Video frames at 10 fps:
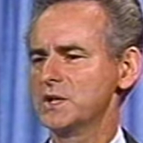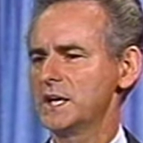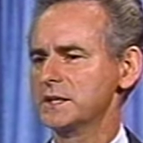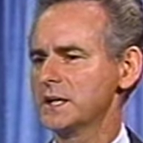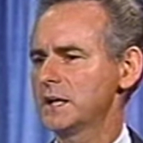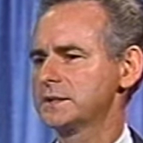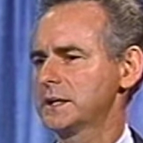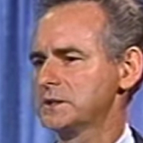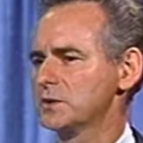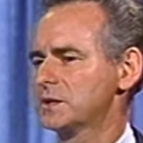God. God
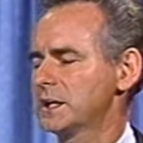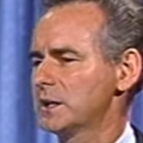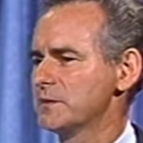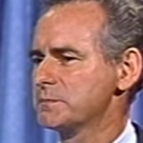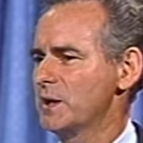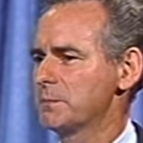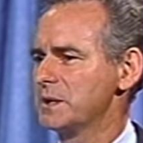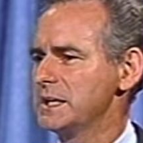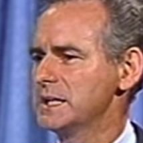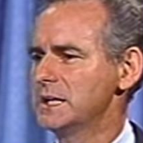takes good care of his
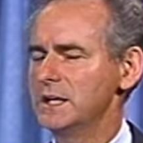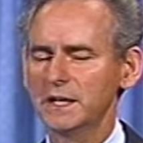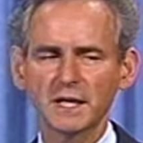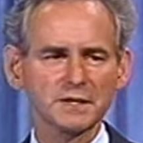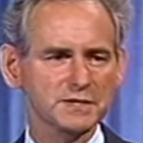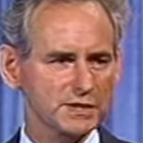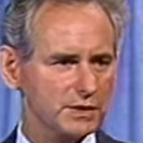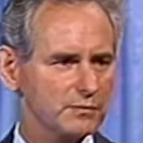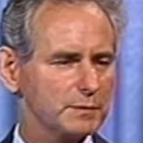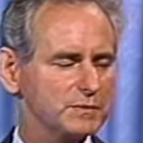property. And I could
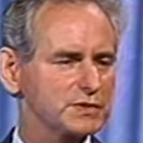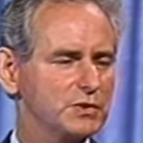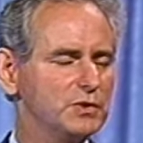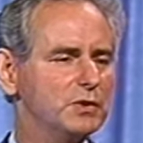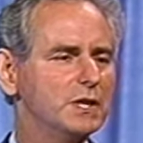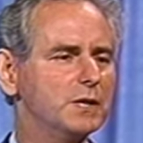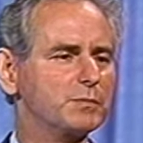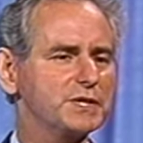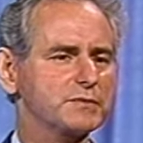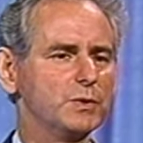share with them this whole
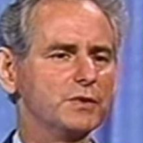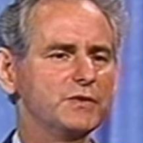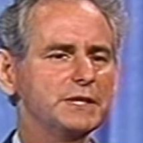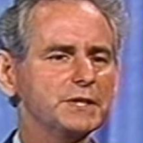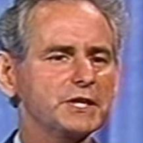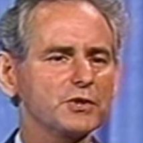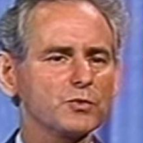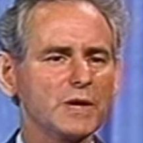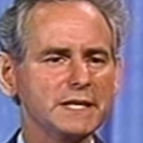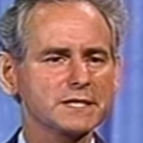principle of yielding
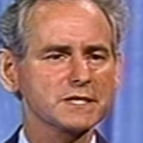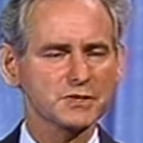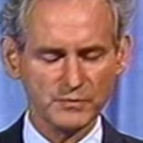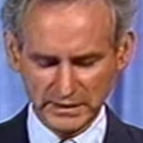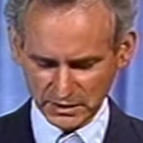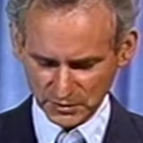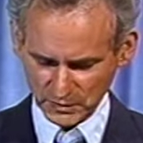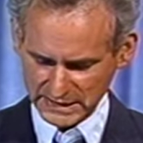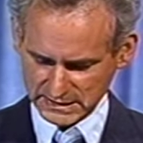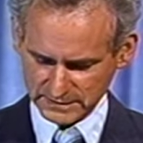your rights and surrendering your
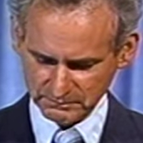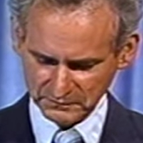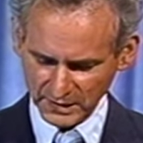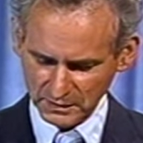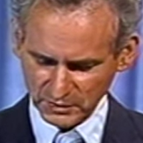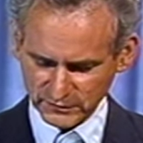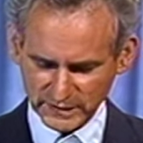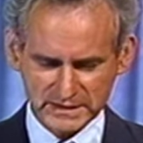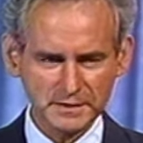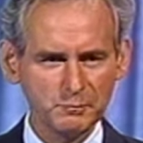rights. But
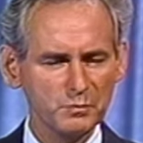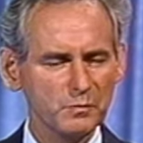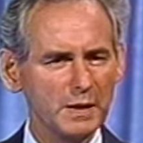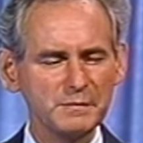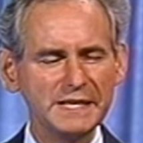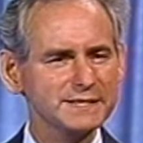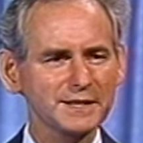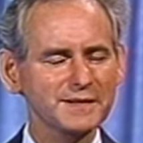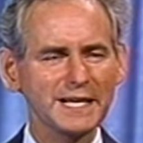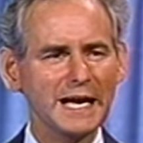friends, an
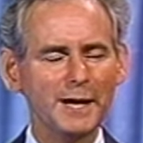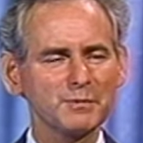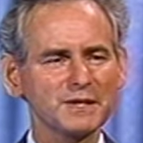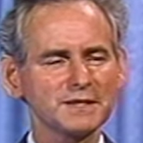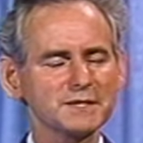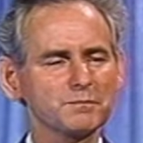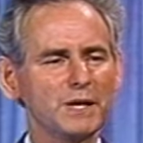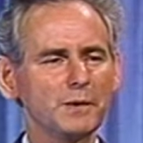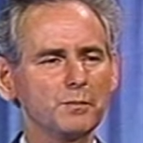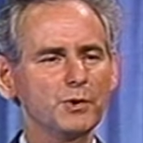amazing thing happened at this
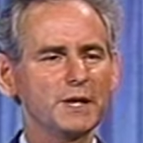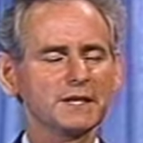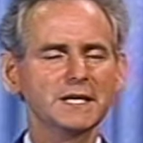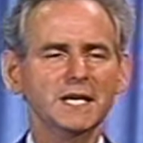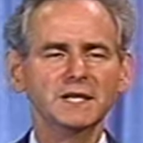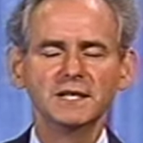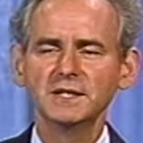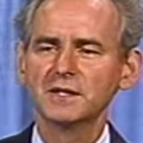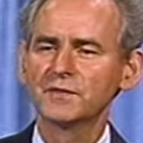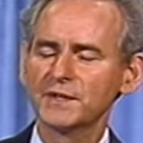point.
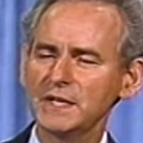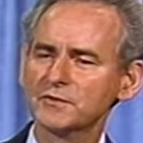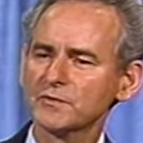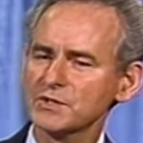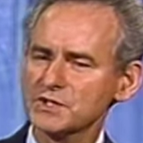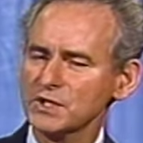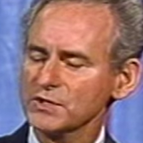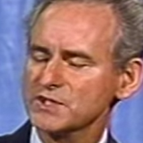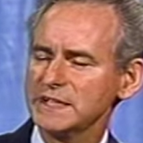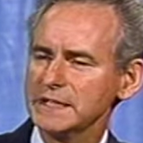The, the thieves were
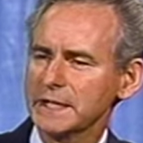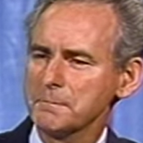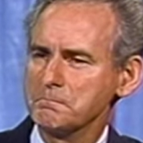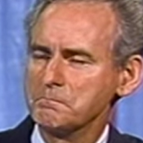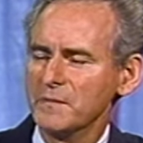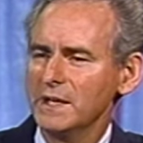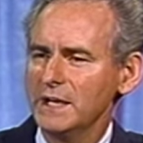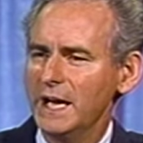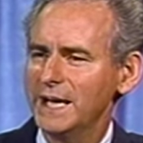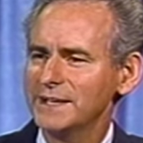still stealing them,
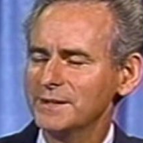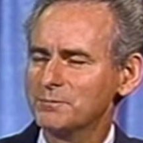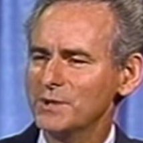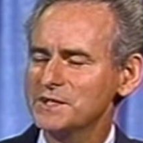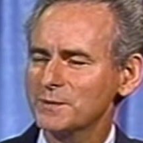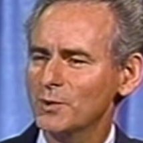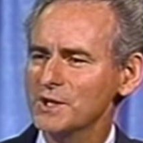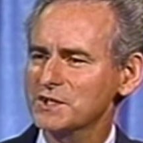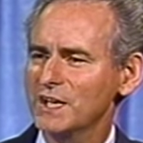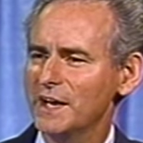and the preacher
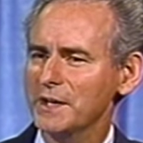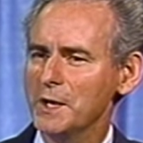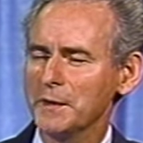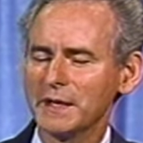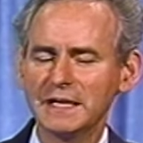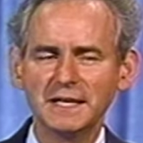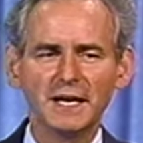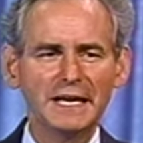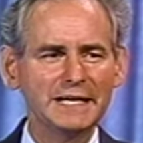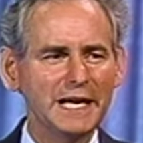boys caught on.
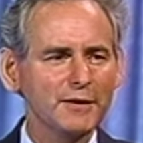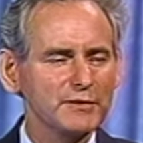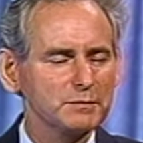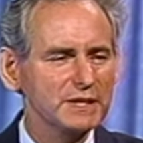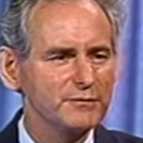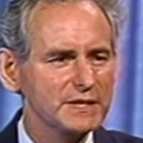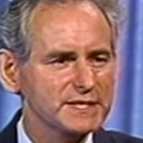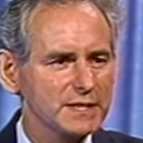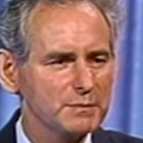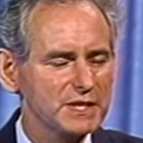Inevitably, when
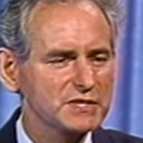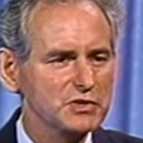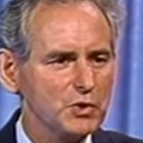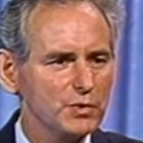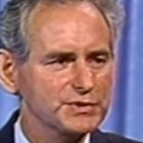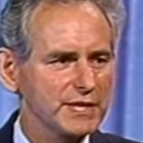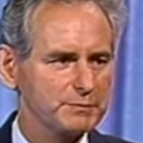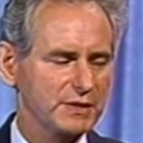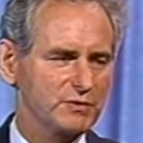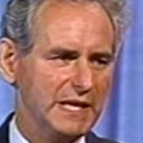somebody stole,
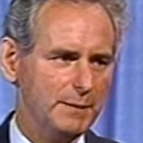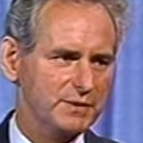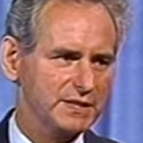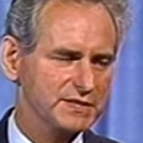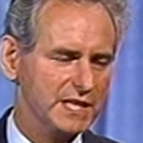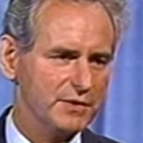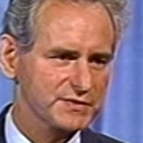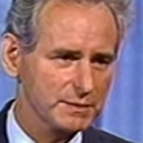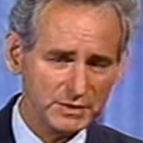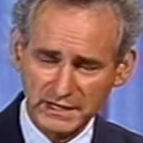something would happen in his
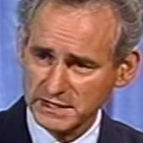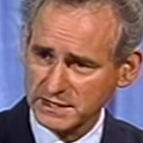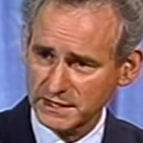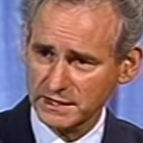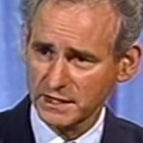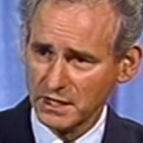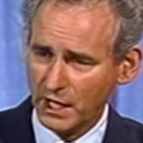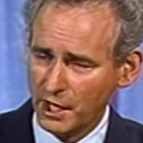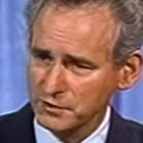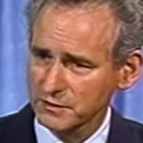house. Somebody get sick,
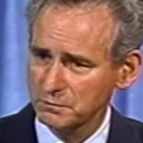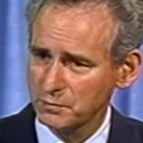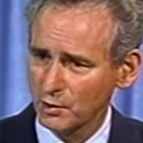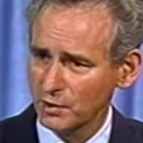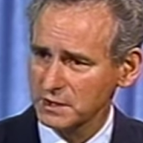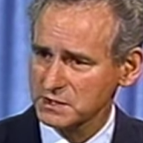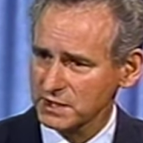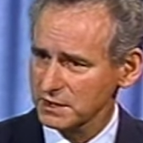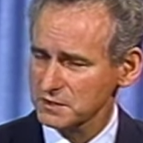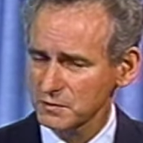house would burn, his
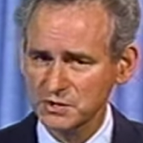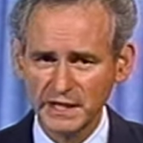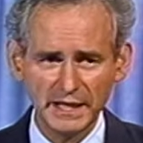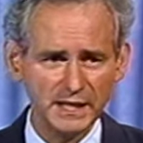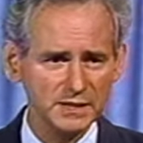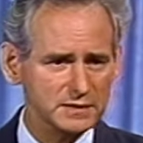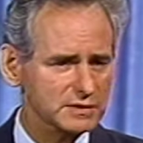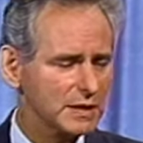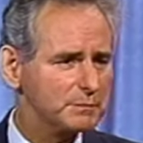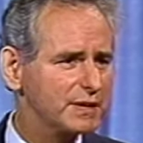chickens would die,
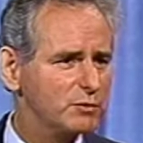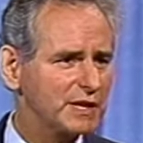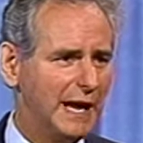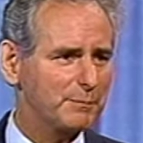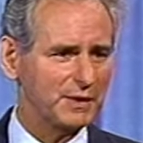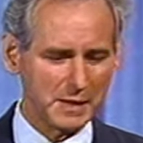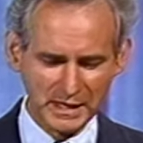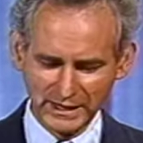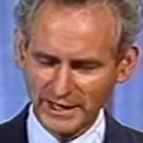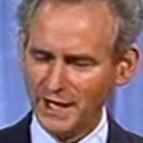something would happen.
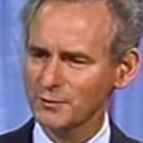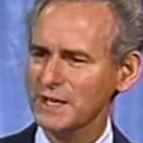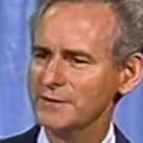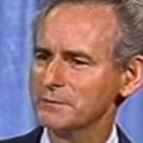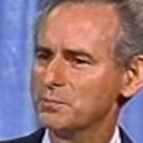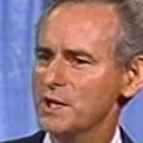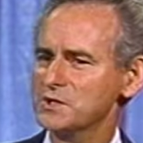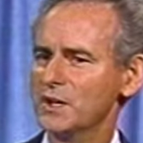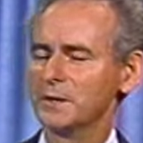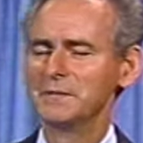God would have the
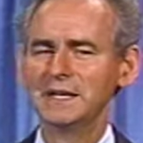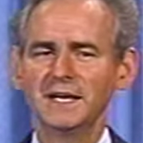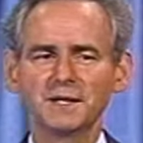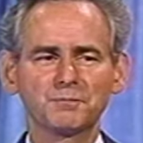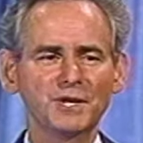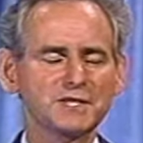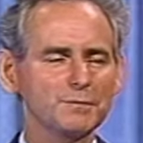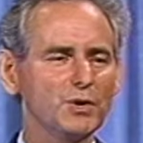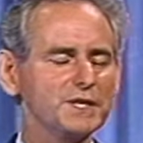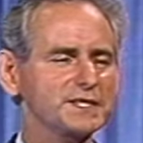pressure on him. And the preacher
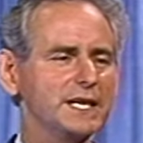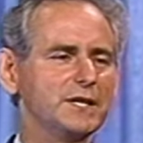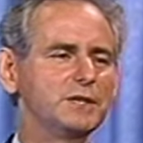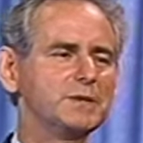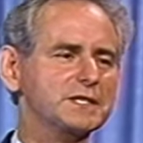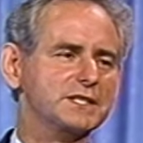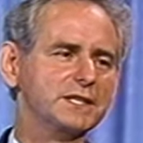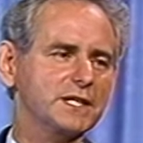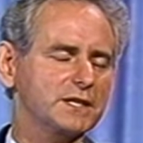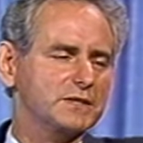boy said, Have you been
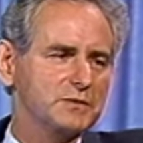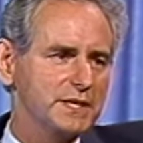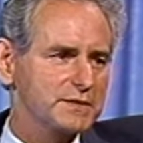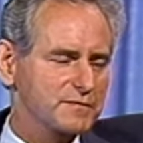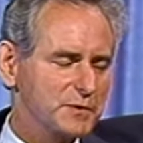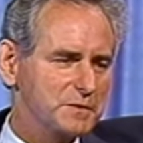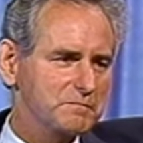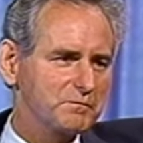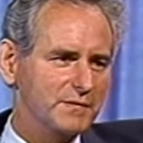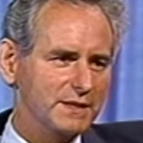stealing the Tuan's fruit?
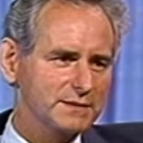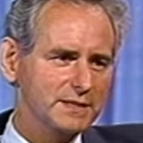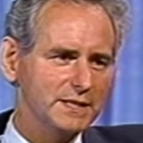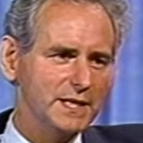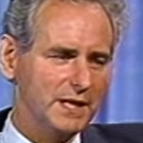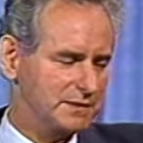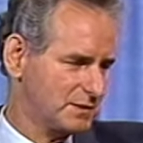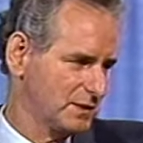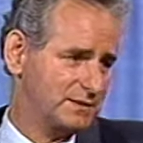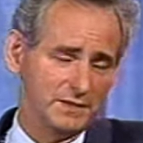And they'd say, Yeah. i
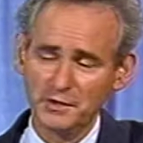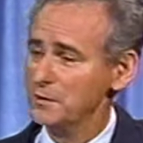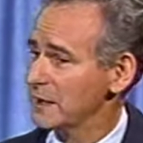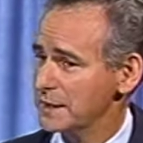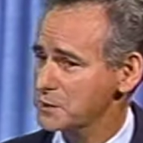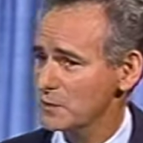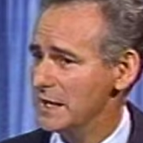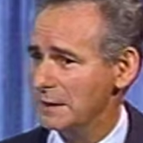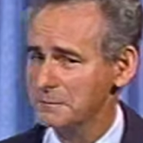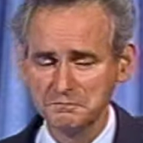say, he'd say, Oh, that's
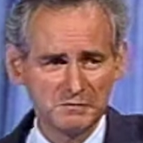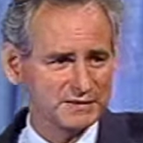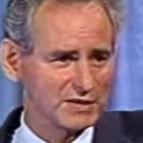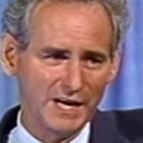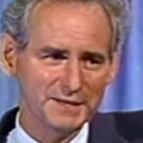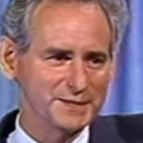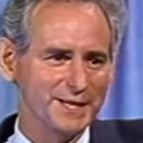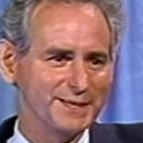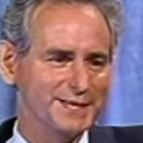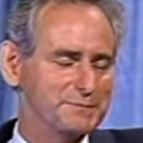why. His God's
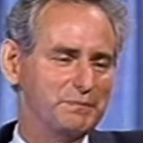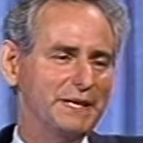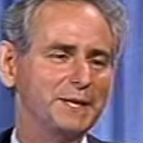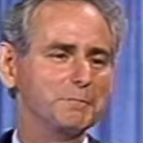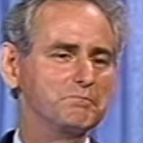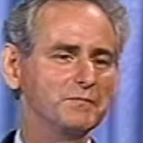on you, he's big.